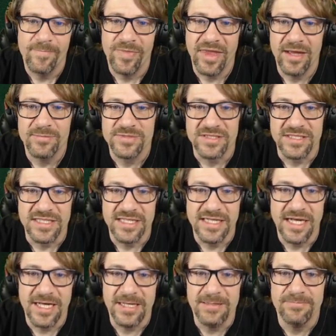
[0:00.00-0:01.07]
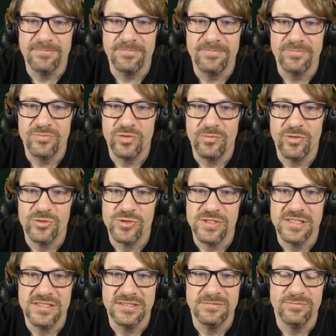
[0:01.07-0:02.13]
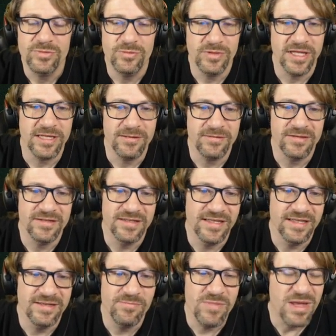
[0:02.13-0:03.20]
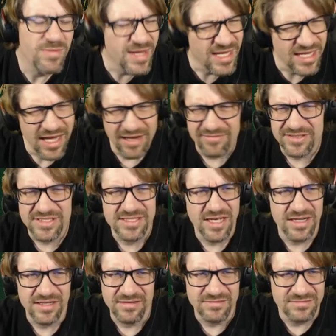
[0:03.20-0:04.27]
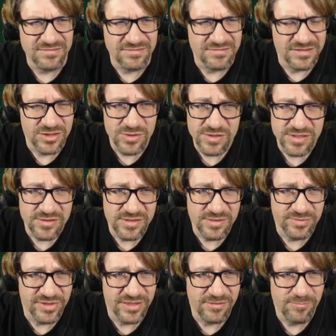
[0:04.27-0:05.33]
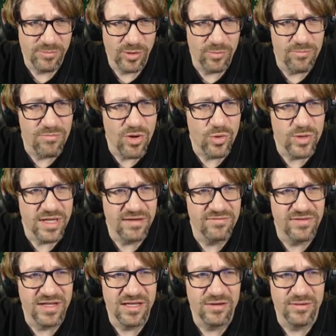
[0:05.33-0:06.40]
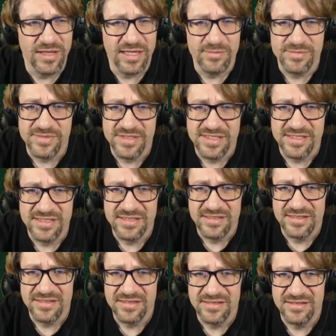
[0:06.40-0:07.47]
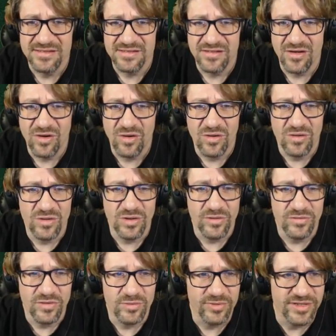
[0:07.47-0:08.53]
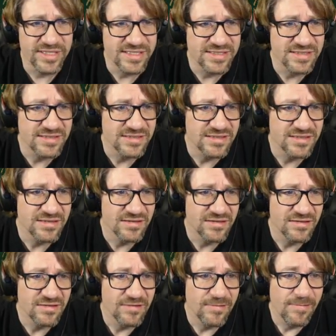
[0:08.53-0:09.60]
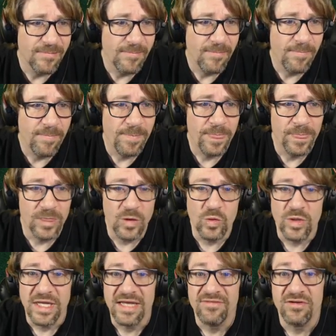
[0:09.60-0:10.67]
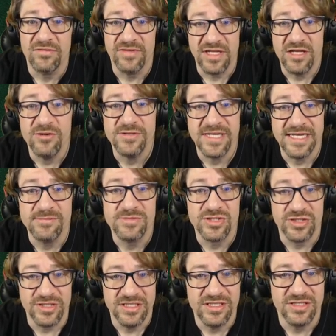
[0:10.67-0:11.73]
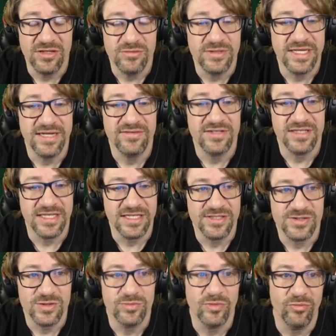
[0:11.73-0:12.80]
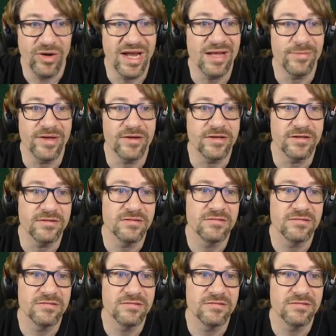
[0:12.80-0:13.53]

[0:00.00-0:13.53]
I'm sorry. I'm promoting, like, maybe I've just gotten used to it, but promoting video games all over the place. Dude, if your video game's good, you don't have to like super brag about it.